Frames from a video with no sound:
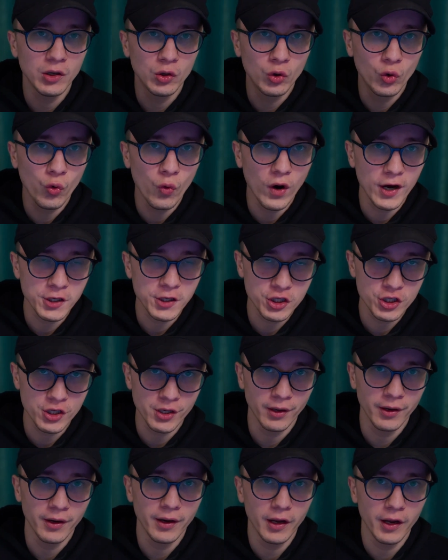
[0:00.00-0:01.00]

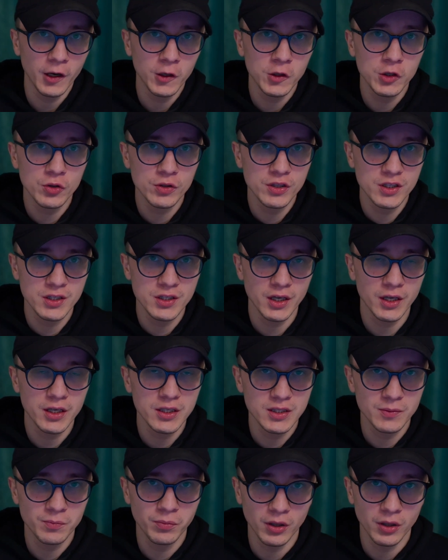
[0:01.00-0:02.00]
question into
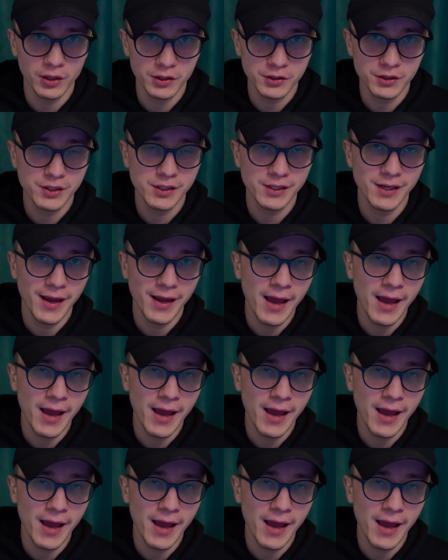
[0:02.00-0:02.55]
6 parts.